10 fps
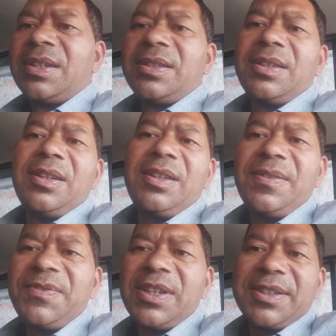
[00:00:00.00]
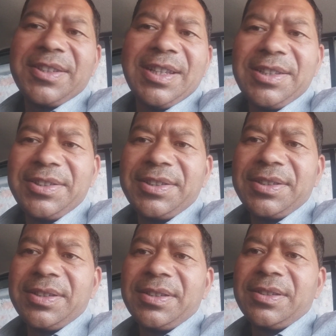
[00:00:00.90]
they leave their
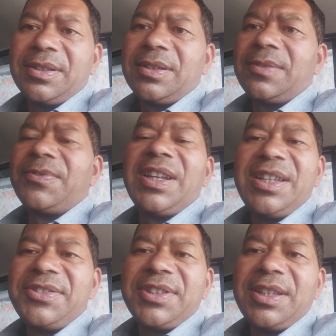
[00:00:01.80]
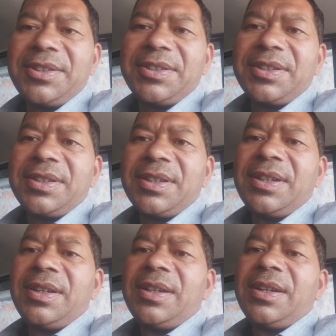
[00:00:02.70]
cells, valence cells,
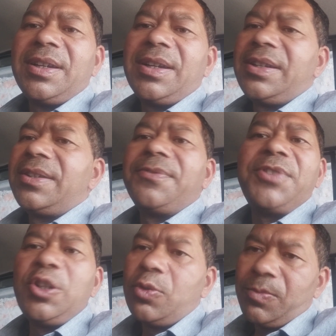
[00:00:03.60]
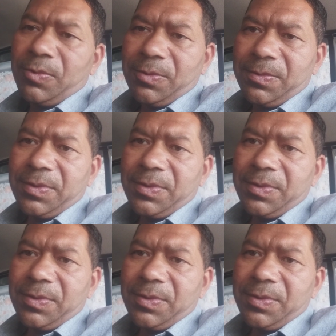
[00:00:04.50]
and free to move.